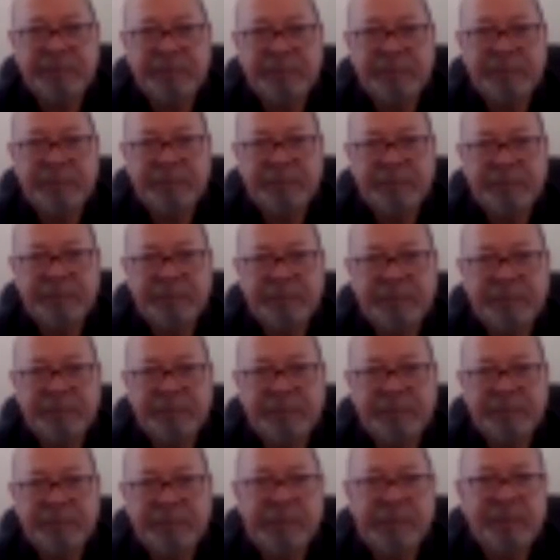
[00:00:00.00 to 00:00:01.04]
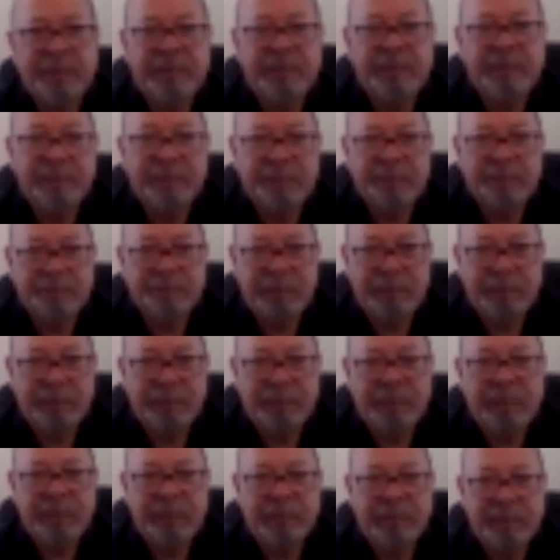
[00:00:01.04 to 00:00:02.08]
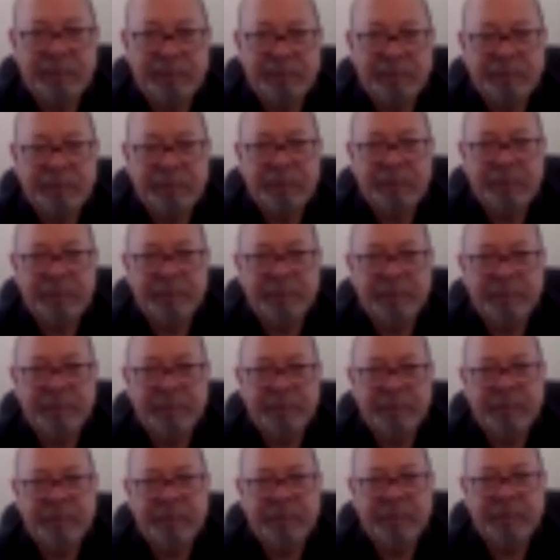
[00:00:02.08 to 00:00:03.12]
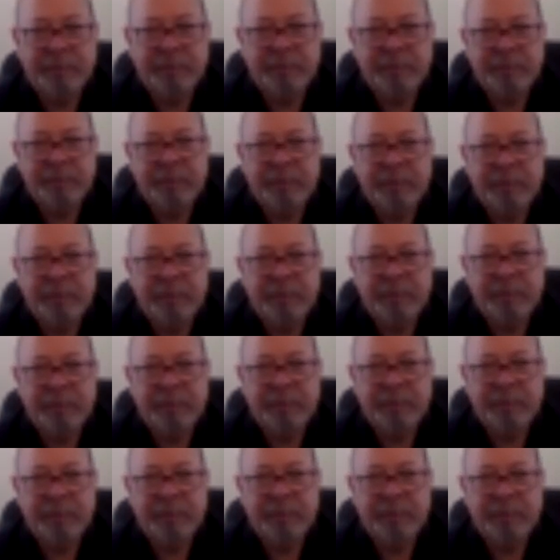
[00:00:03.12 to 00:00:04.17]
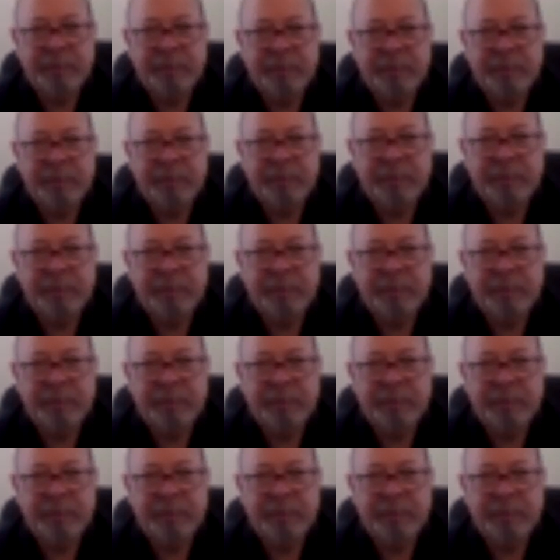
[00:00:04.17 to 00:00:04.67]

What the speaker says: (not speaking)